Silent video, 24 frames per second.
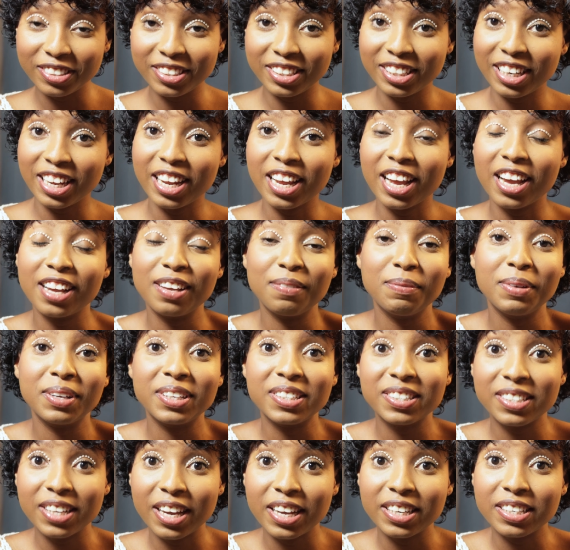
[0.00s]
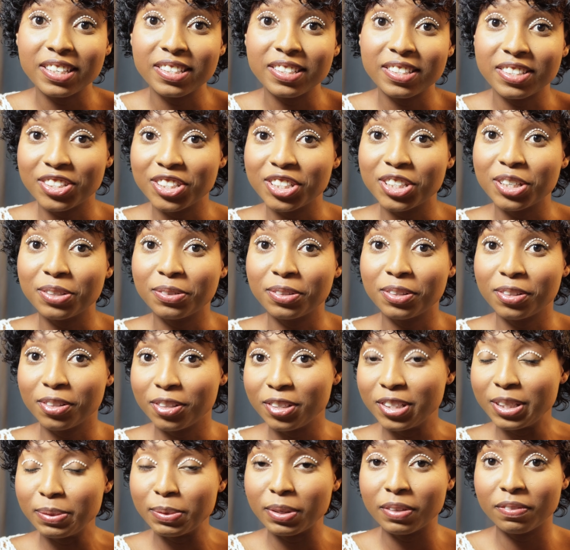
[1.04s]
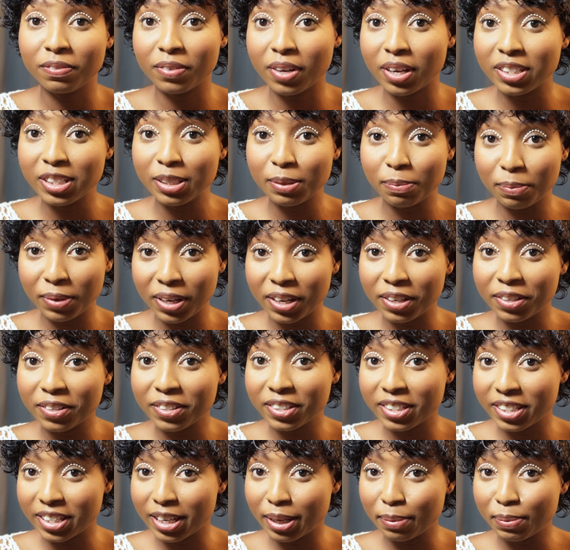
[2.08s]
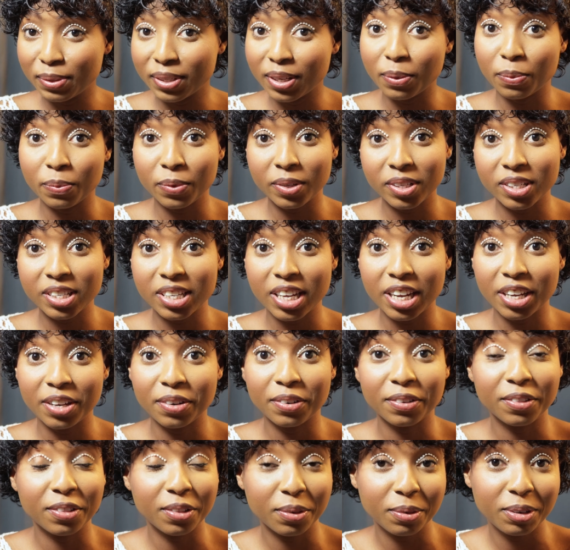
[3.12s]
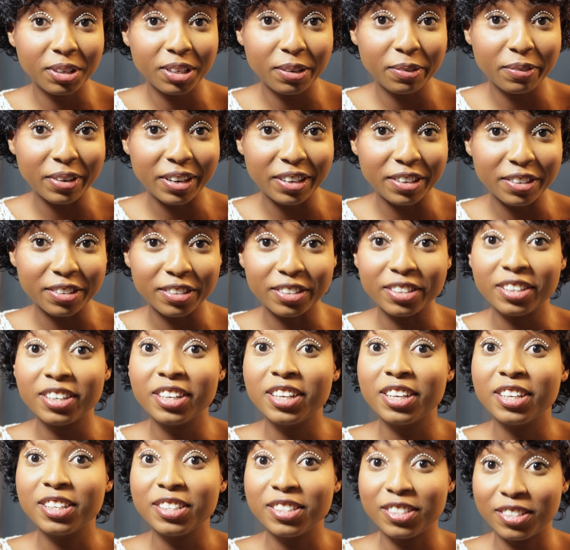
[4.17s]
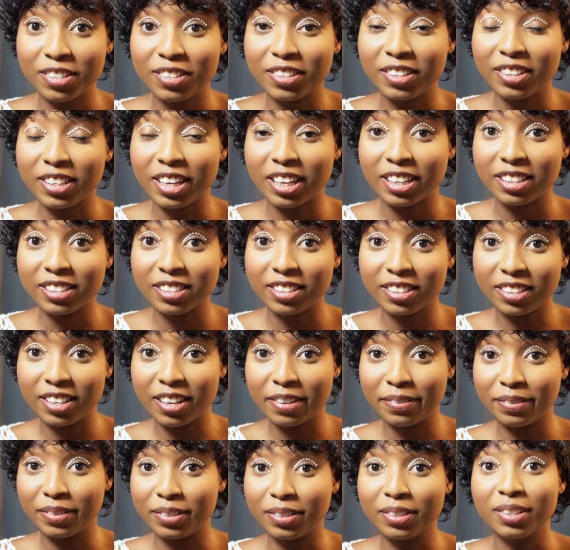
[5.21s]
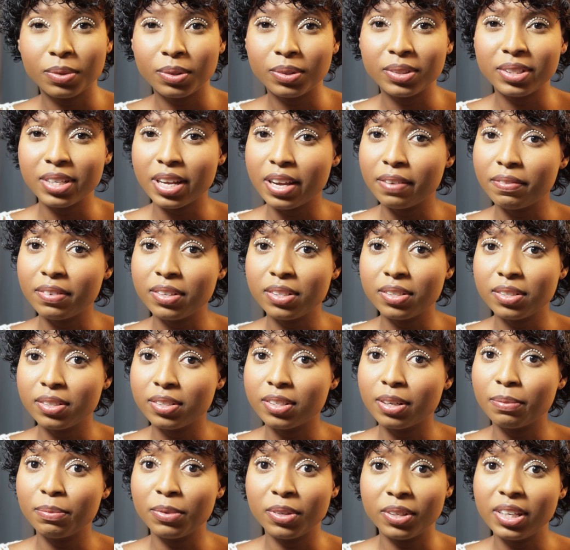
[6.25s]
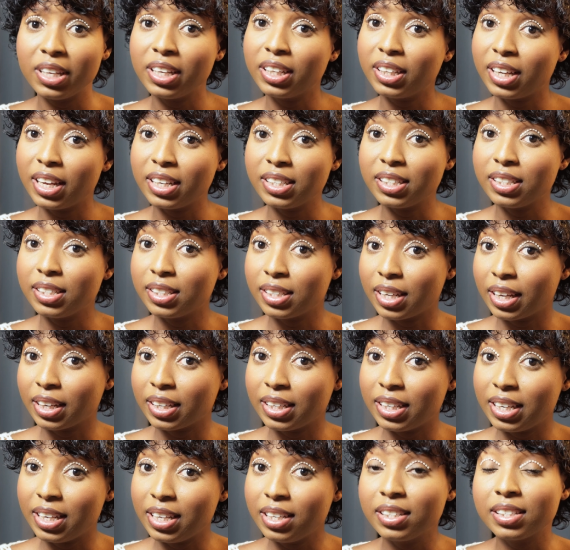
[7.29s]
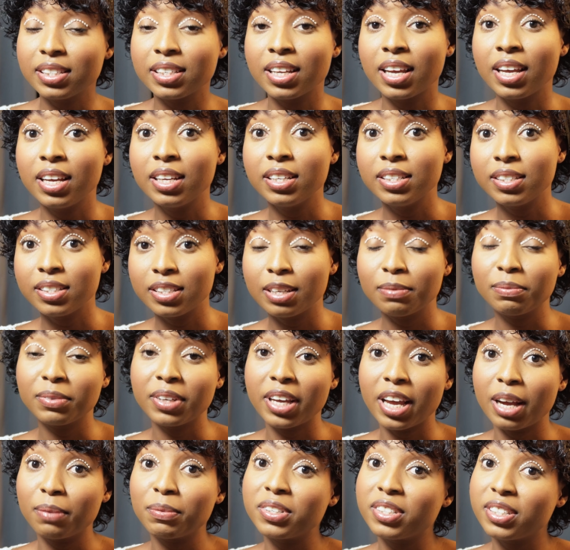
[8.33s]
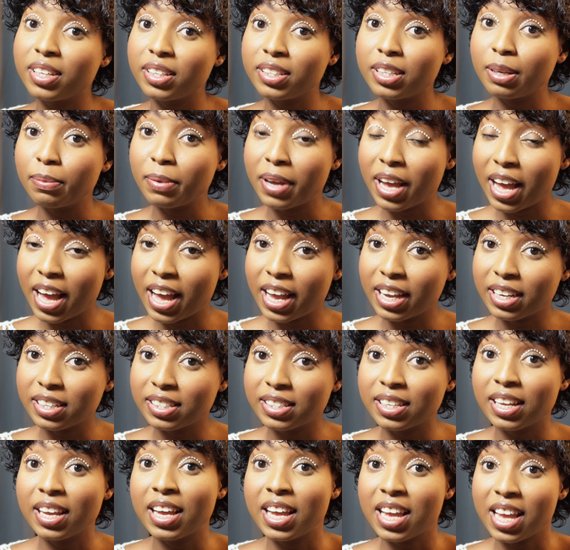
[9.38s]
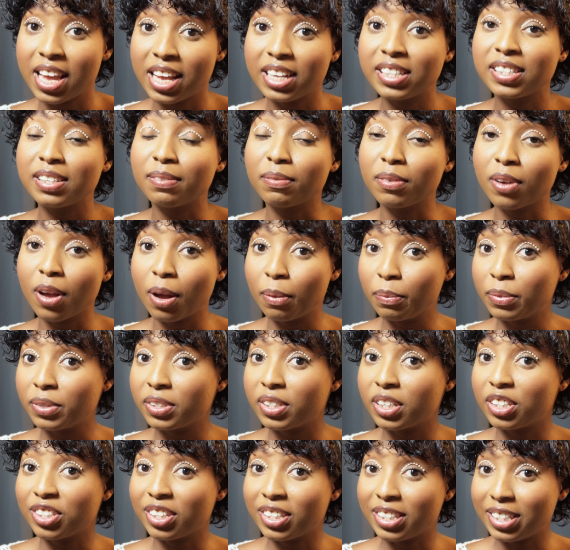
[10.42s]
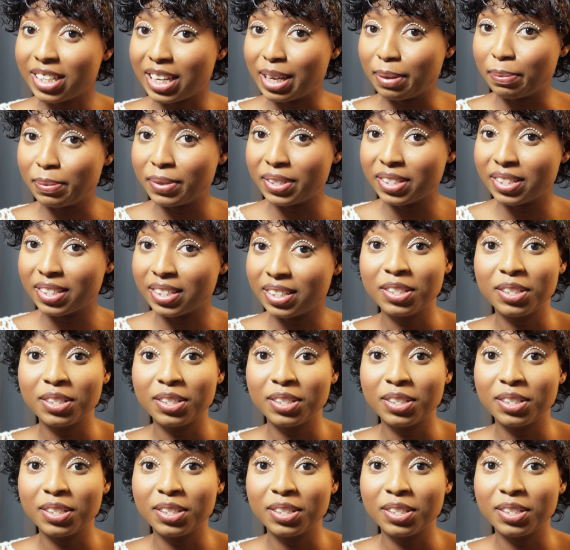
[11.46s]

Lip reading: Today I am excited to share with you some advanced Blender tips that will take your 3D render to the next level. We'll dive into some unique lighting techniques, some camera setup hacks, and some composition tips.